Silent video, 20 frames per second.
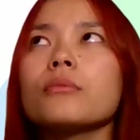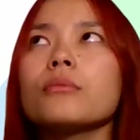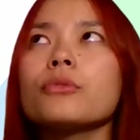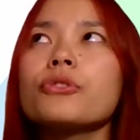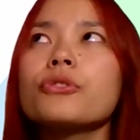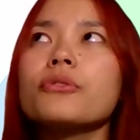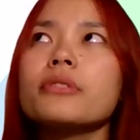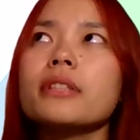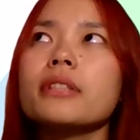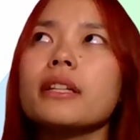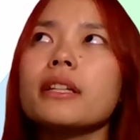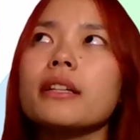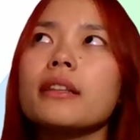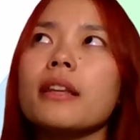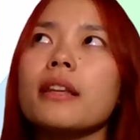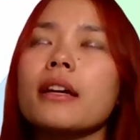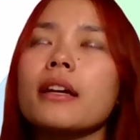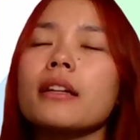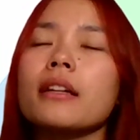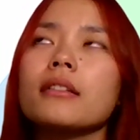would you say
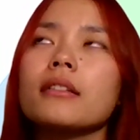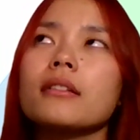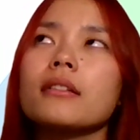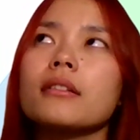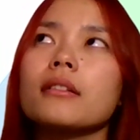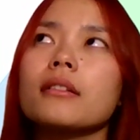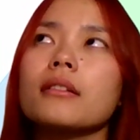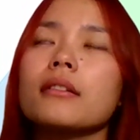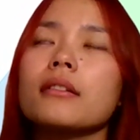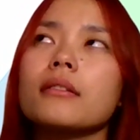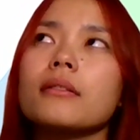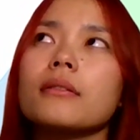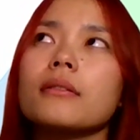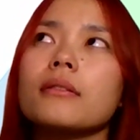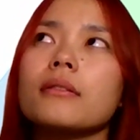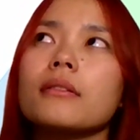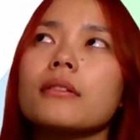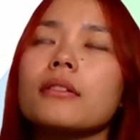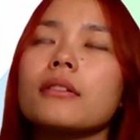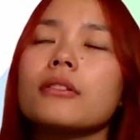that
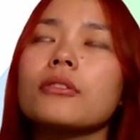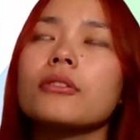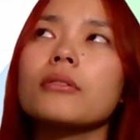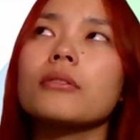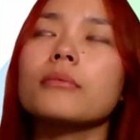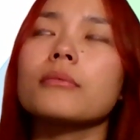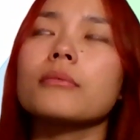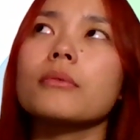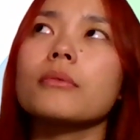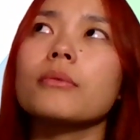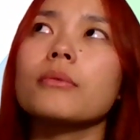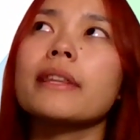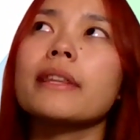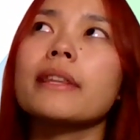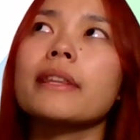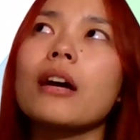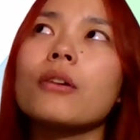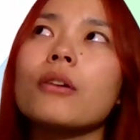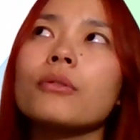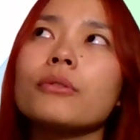y-
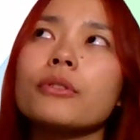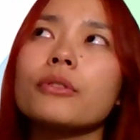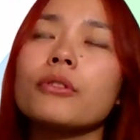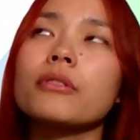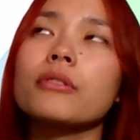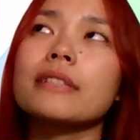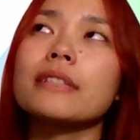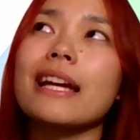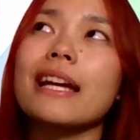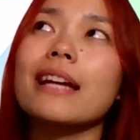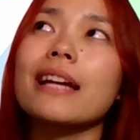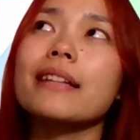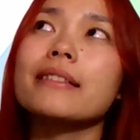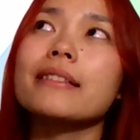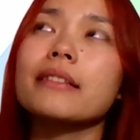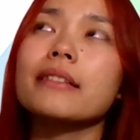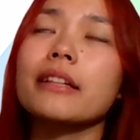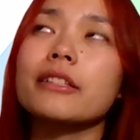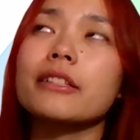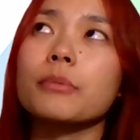without your
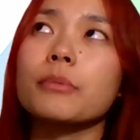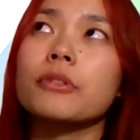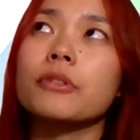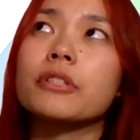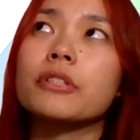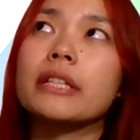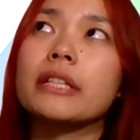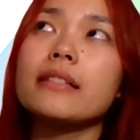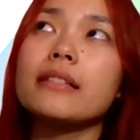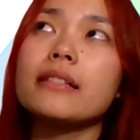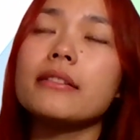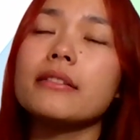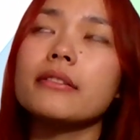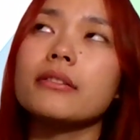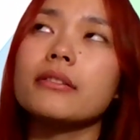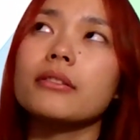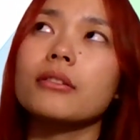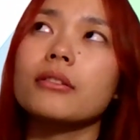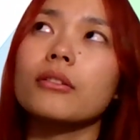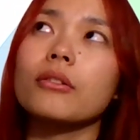dad's expertise,
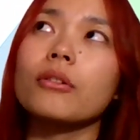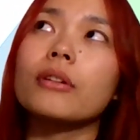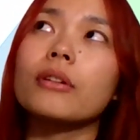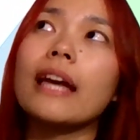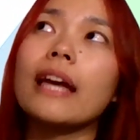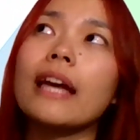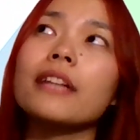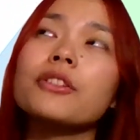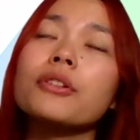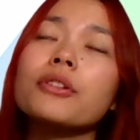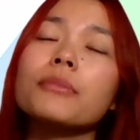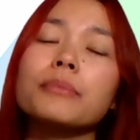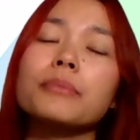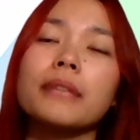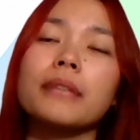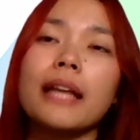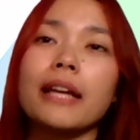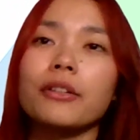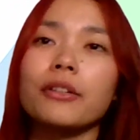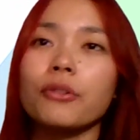had your
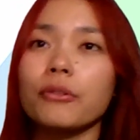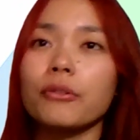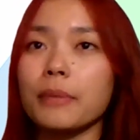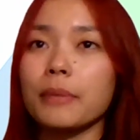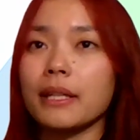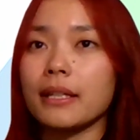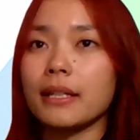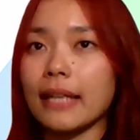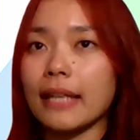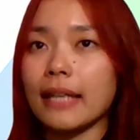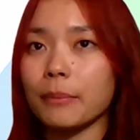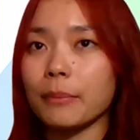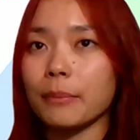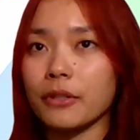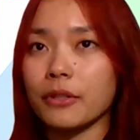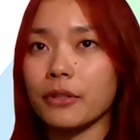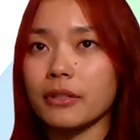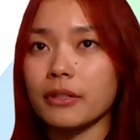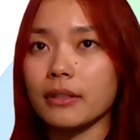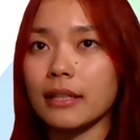dad not been a tech
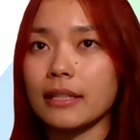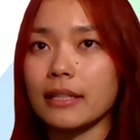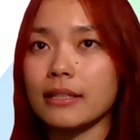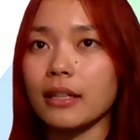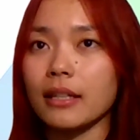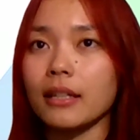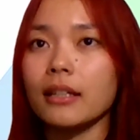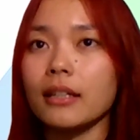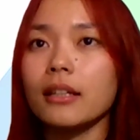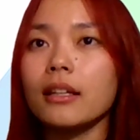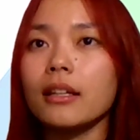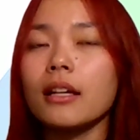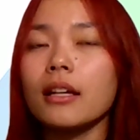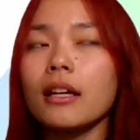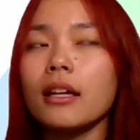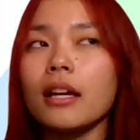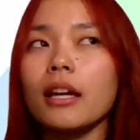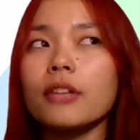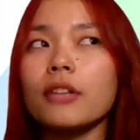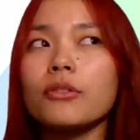person, let's say,
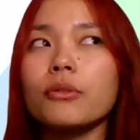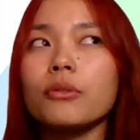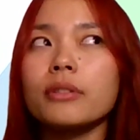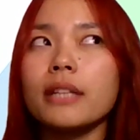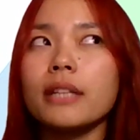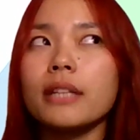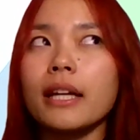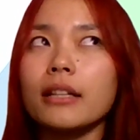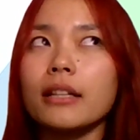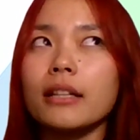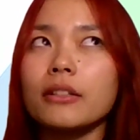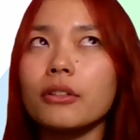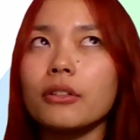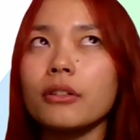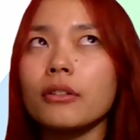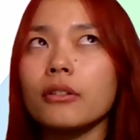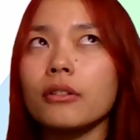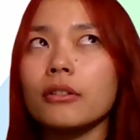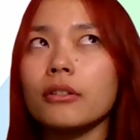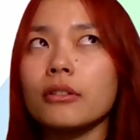and you only had
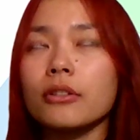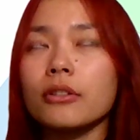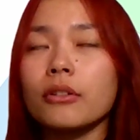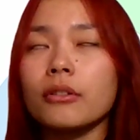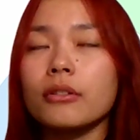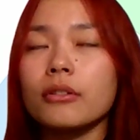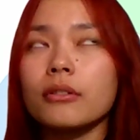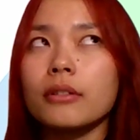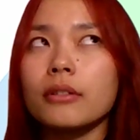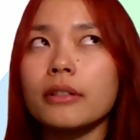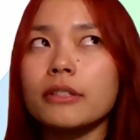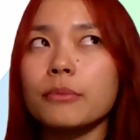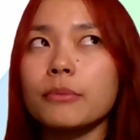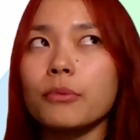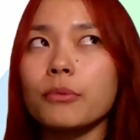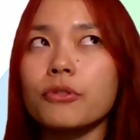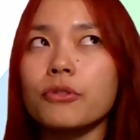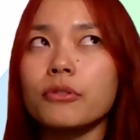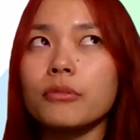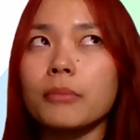your
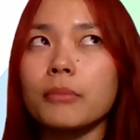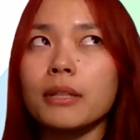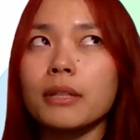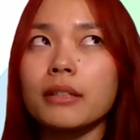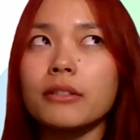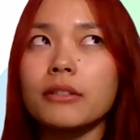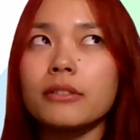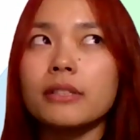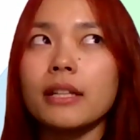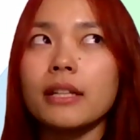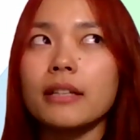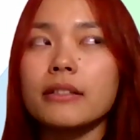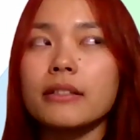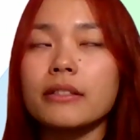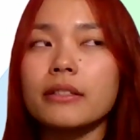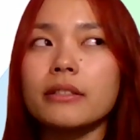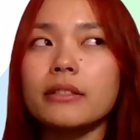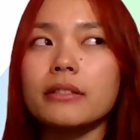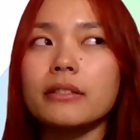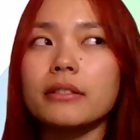exposure to medical
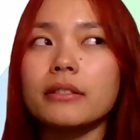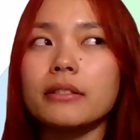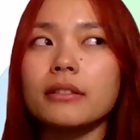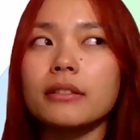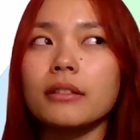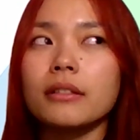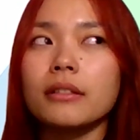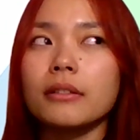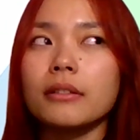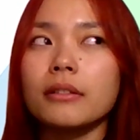sciences